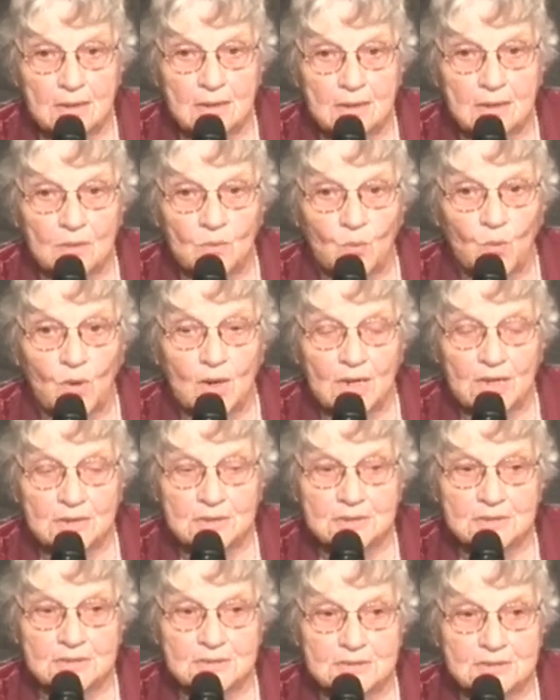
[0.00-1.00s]

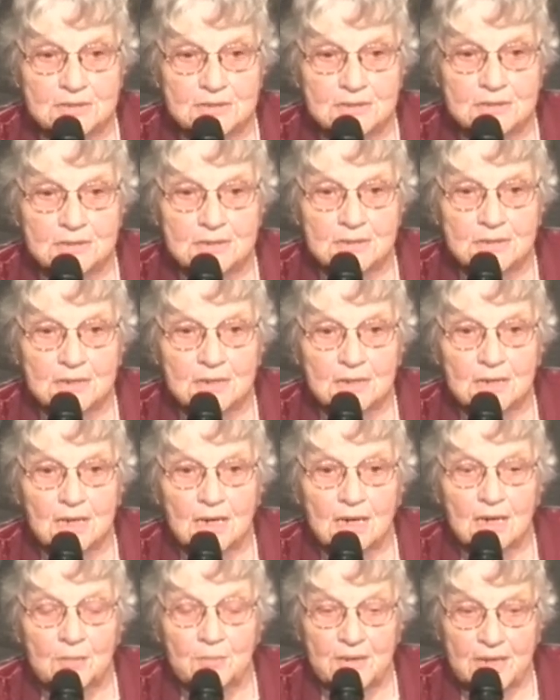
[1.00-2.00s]
was
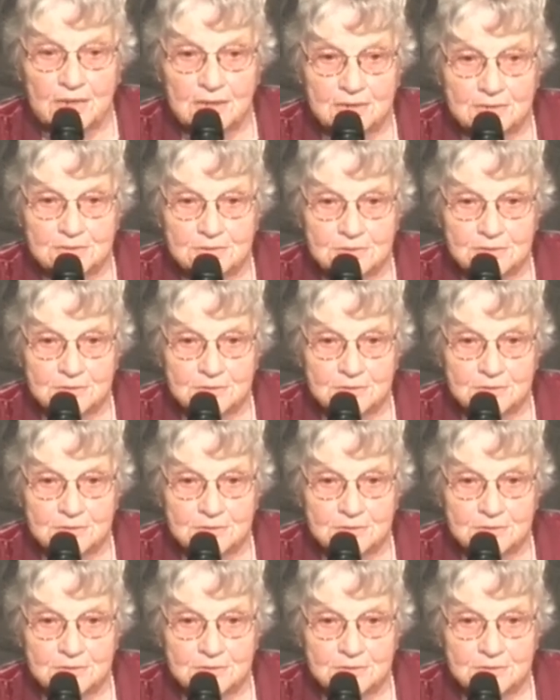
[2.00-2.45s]
amazed.